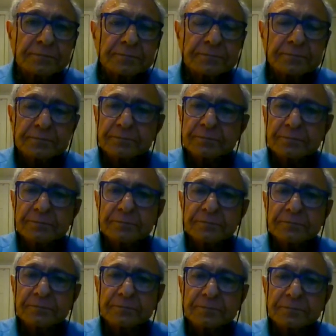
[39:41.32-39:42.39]

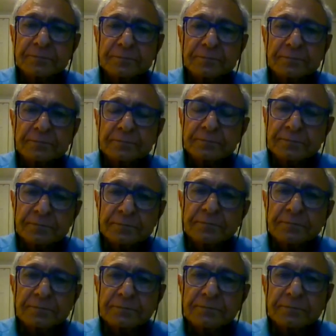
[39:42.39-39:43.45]

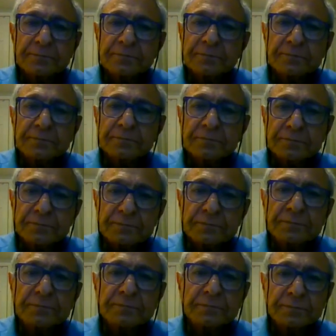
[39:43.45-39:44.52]

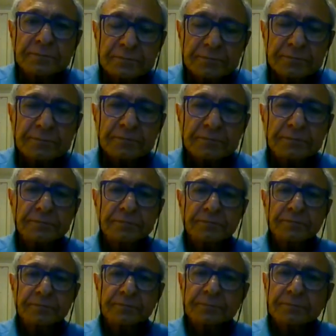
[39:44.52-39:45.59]

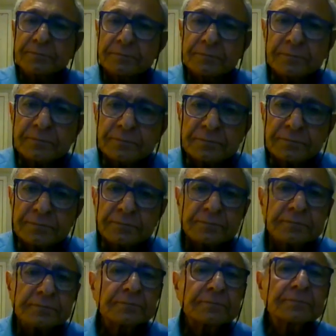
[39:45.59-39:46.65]

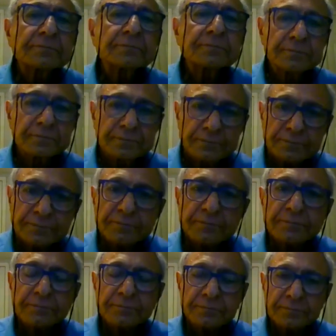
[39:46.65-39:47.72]

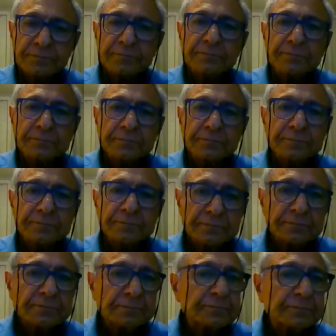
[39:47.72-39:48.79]

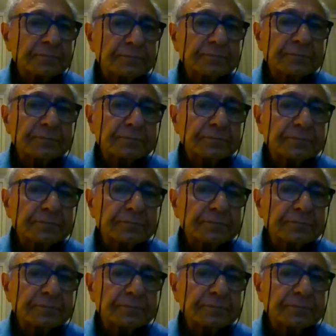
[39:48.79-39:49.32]
[no speech]